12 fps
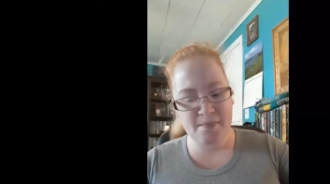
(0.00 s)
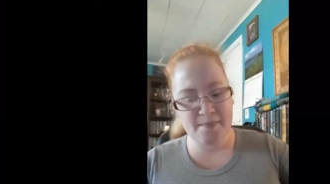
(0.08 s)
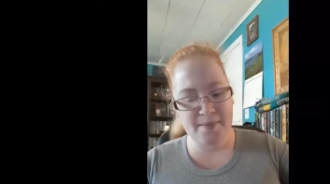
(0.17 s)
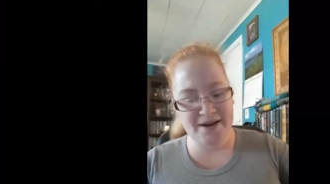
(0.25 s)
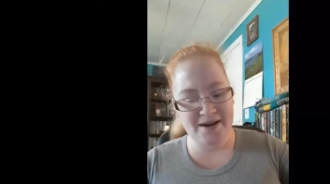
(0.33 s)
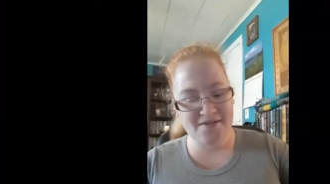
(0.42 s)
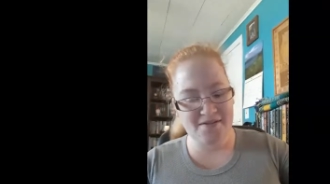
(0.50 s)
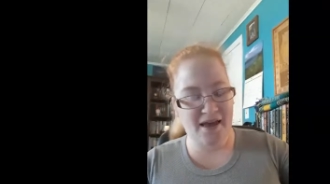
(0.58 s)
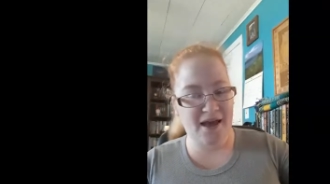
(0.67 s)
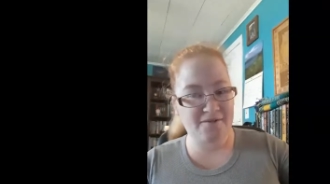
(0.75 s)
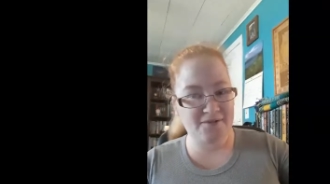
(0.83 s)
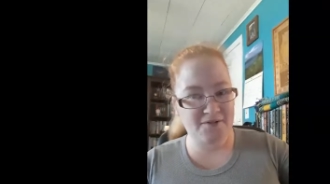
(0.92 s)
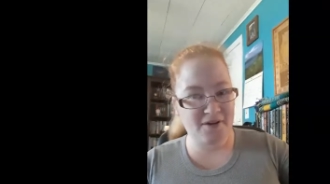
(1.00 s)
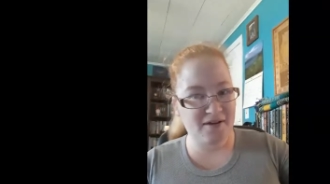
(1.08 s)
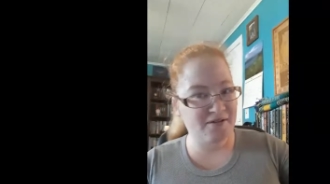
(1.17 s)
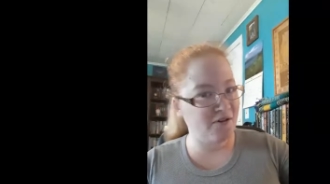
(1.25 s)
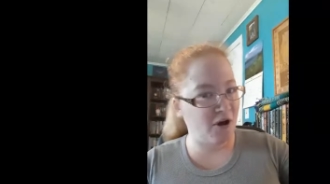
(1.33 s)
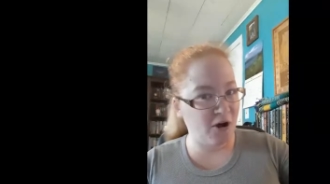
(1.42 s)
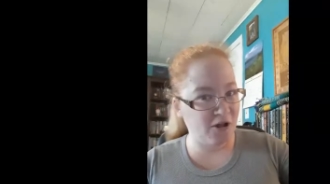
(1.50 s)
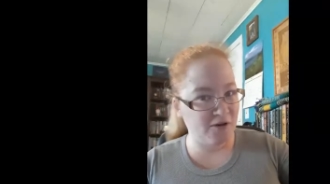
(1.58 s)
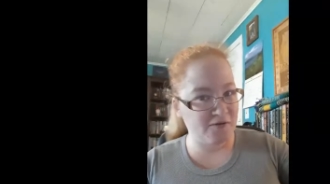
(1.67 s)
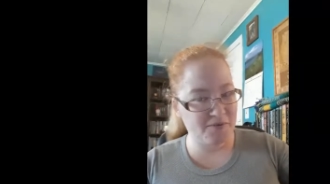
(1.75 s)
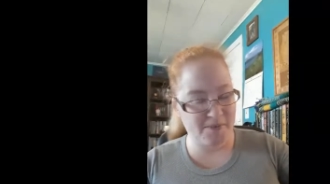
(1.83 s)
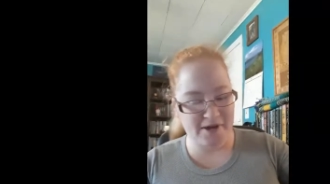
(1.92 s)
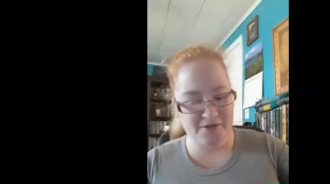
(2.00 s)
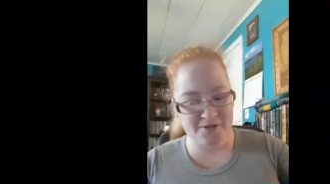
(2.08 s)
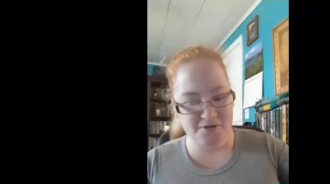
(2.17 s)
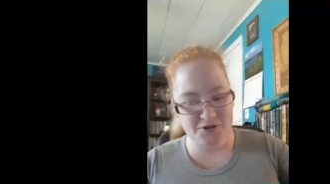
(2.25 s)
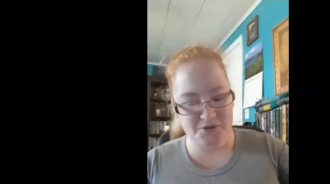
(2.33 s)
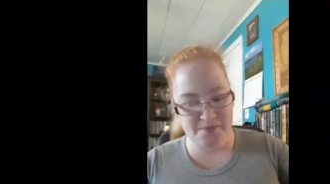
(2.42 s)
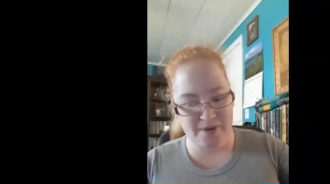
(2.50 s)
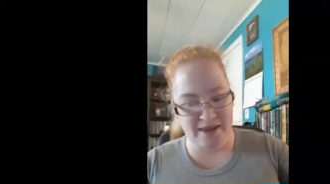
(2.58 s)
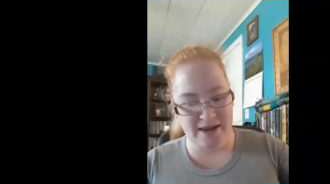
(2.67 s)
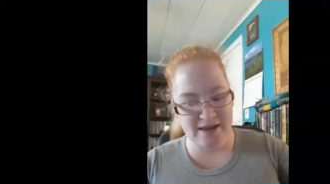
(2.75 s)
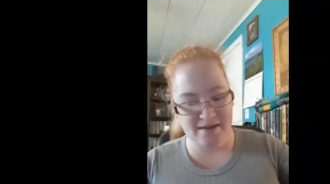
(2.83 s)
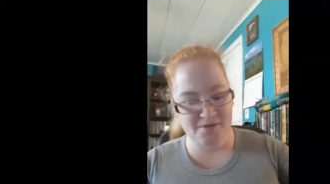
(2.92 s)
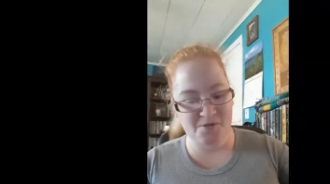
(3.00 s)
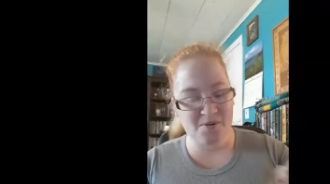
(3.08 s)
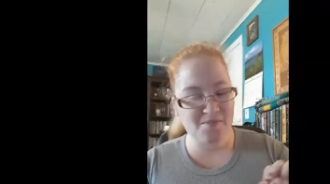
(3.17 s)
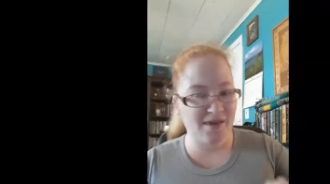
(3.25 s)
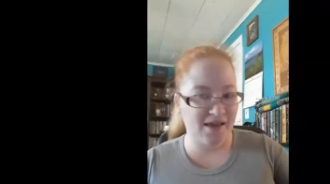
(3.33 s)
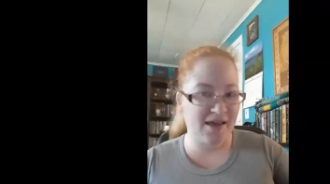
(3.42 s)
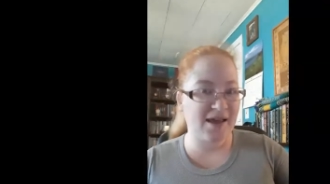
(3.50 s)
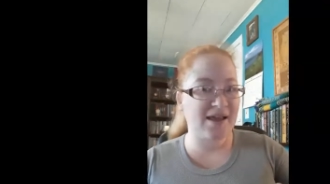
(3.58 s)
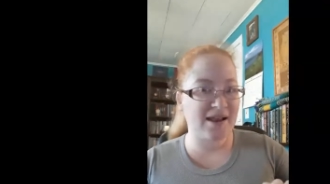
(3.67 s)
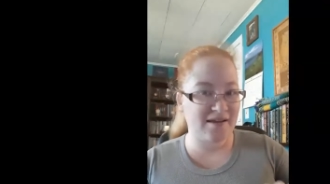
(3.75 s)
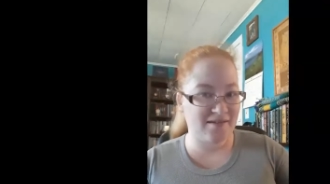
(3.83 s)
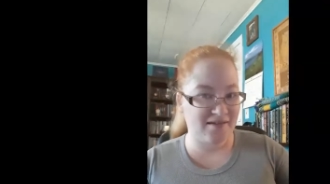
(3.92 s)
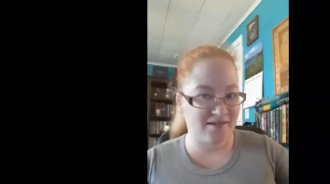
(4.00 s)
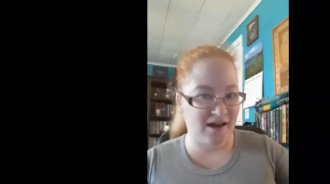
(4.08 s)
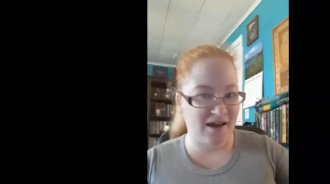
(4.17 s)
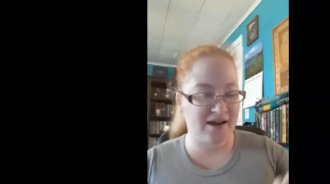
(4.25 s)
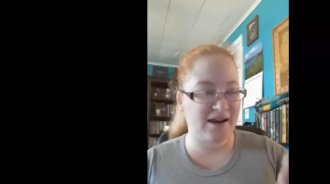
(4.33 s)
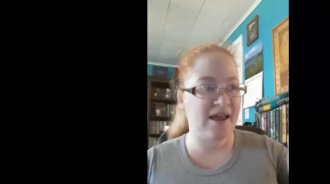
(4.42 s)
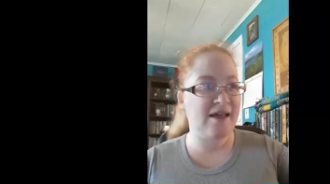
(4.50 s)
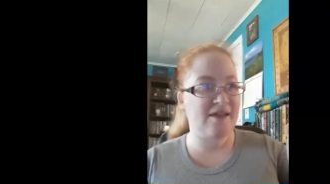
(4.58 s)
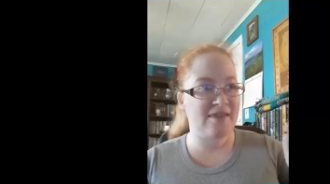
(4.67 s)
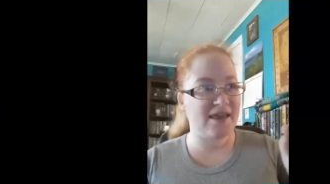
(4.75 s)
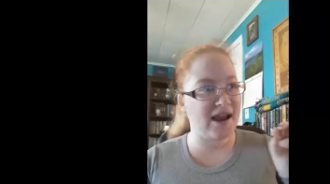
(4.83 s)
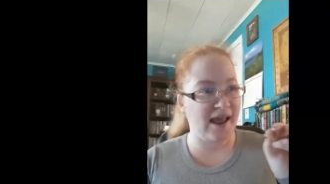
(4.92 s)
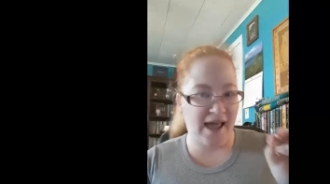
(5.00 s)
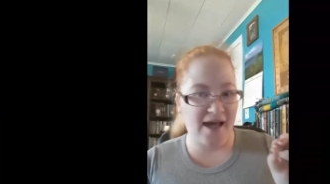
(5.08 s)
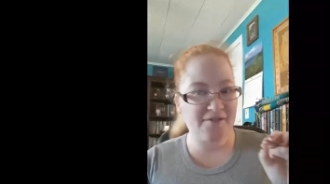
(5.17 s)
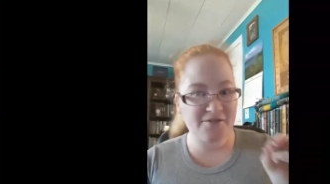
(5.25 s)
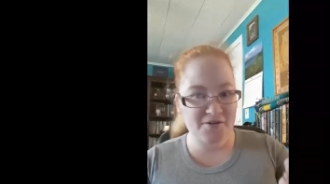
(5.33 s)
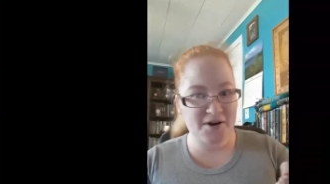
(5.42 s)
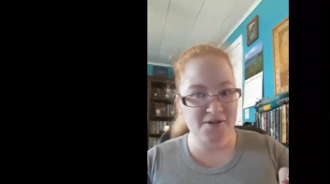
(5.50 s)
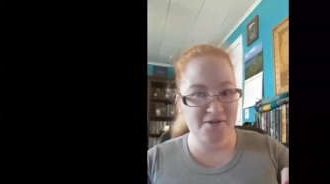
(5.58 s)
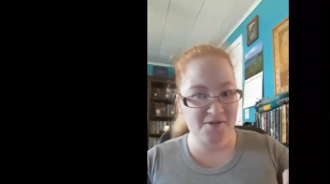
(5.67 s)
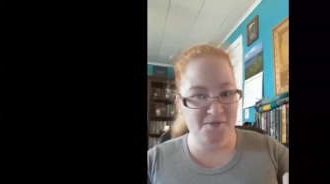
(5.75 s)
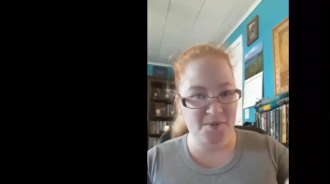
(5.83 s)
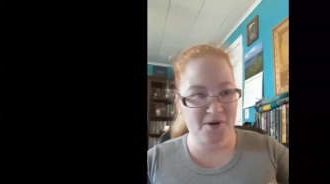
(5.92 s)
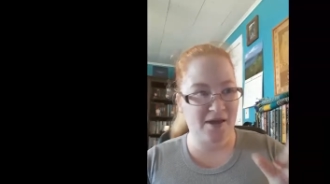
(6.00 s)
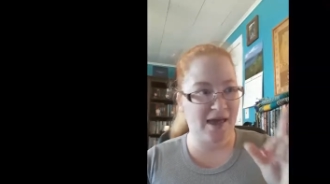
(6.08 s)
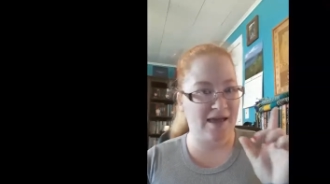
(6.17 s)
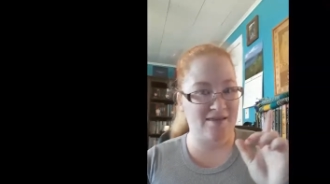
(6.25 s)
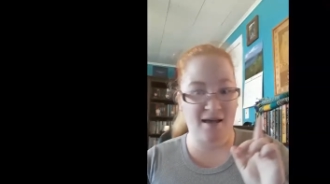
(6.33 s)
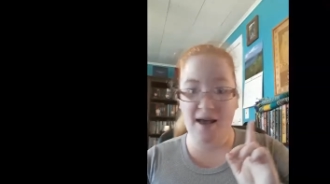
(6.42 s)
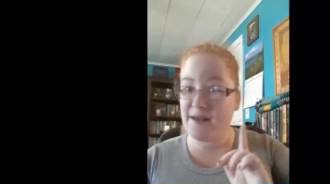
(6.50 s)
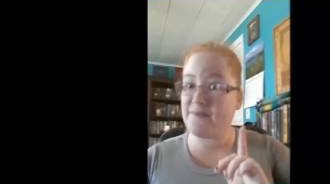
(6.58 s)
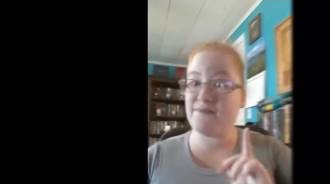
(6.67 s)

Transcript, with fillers: but it's advertised all over my social media, so I'm taking it as a sign that I have to read this book, and I am